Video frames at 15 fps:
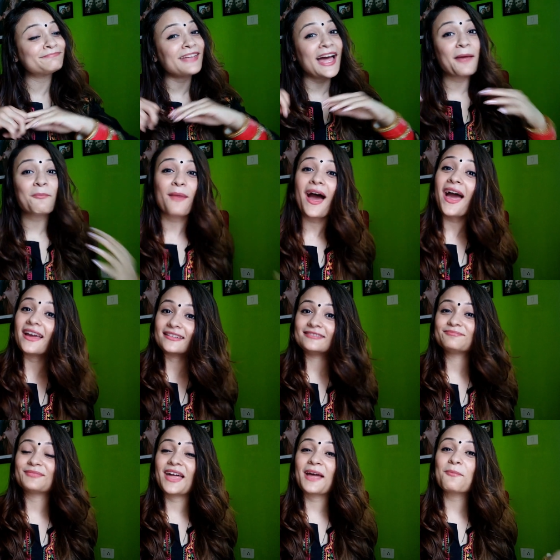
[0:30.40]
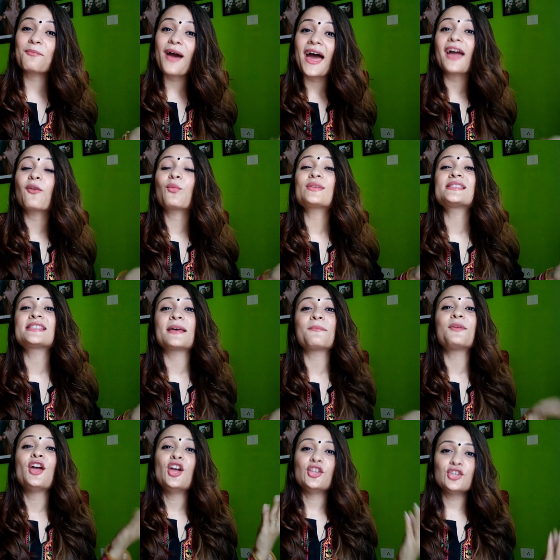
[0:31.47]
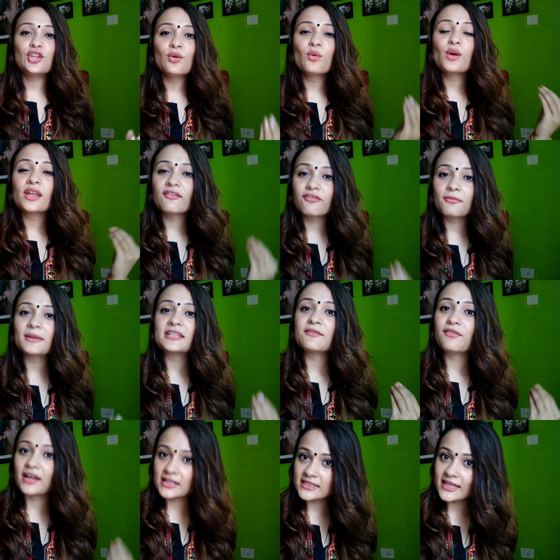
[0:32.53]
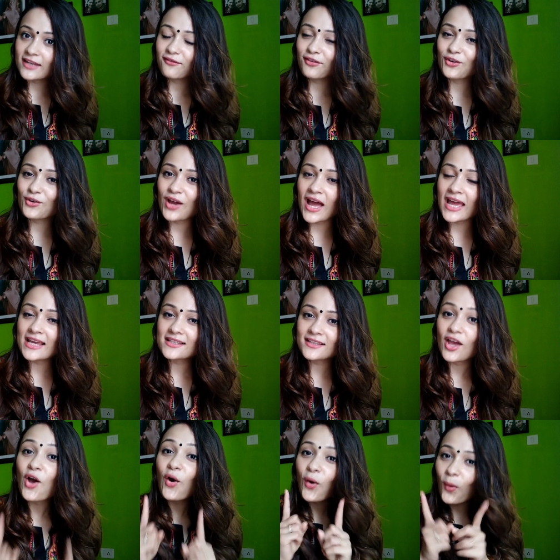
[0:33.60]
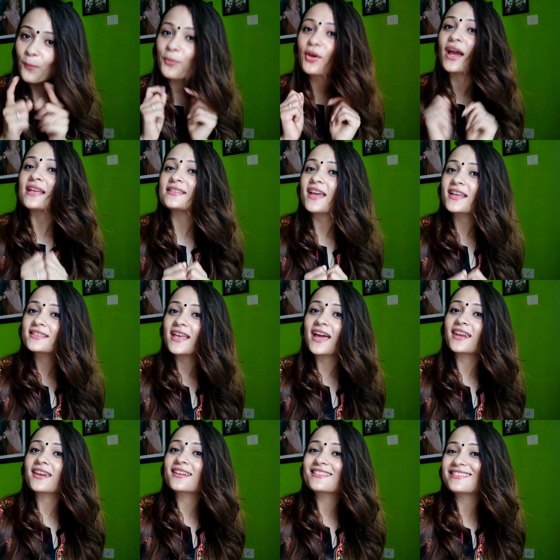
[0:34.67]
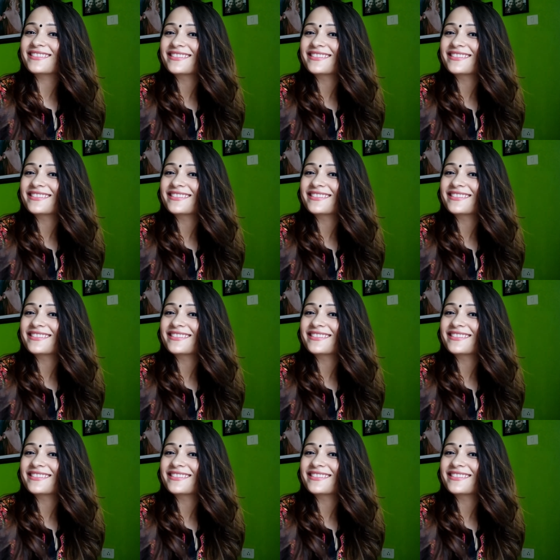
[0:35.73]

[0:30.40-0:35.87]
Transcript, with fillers: I'm back. I'm back with some new informative content for you guys. Hope you guys are excited.